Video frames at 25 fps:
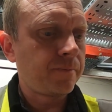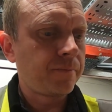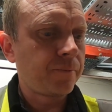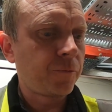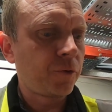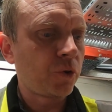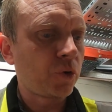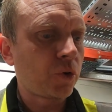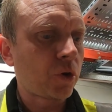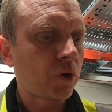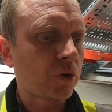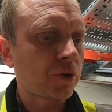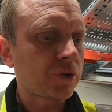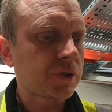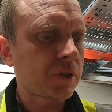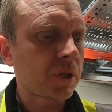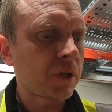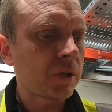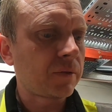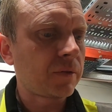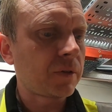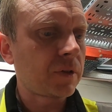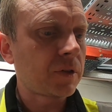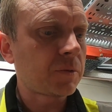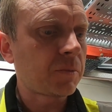Good cost
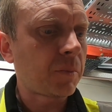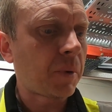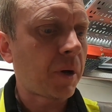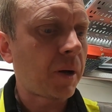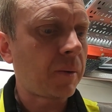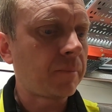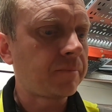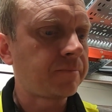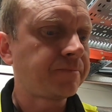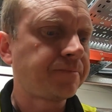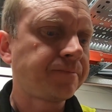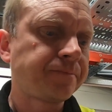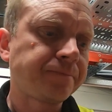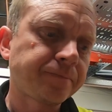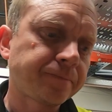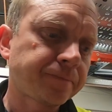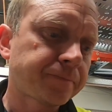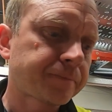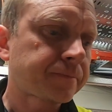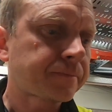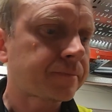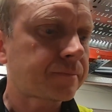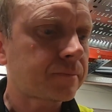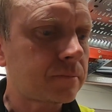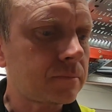savings, but
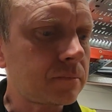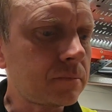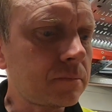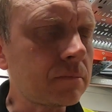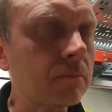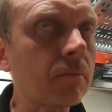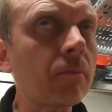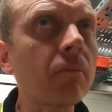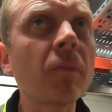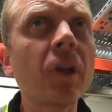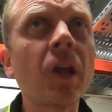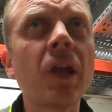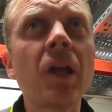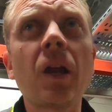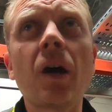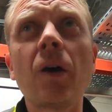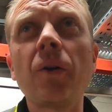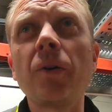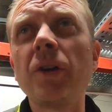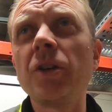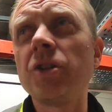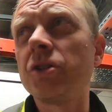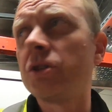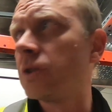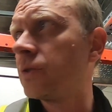you know,
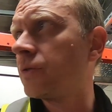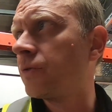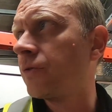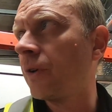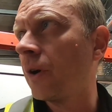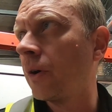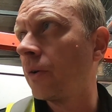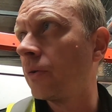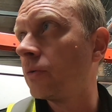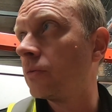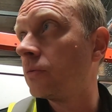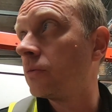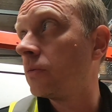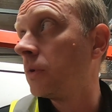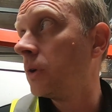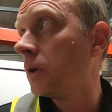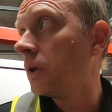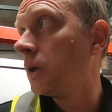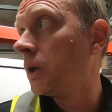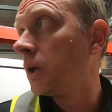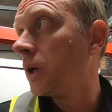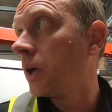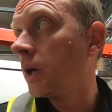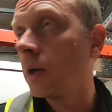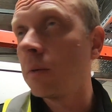it's just thrown
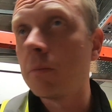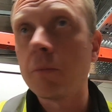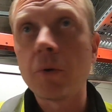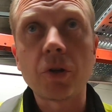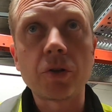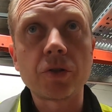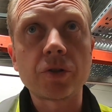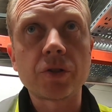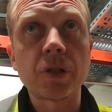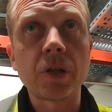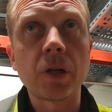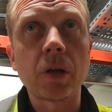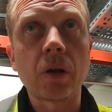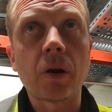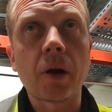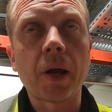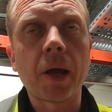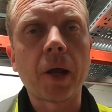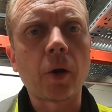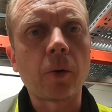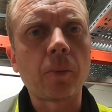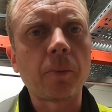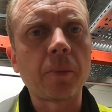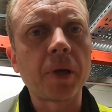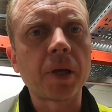emergency
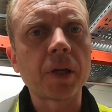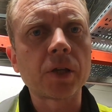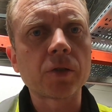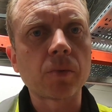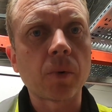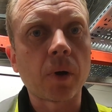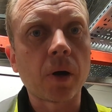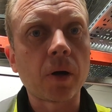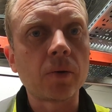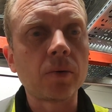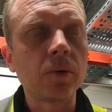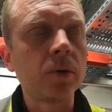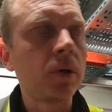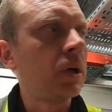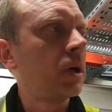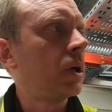lighting on me as well.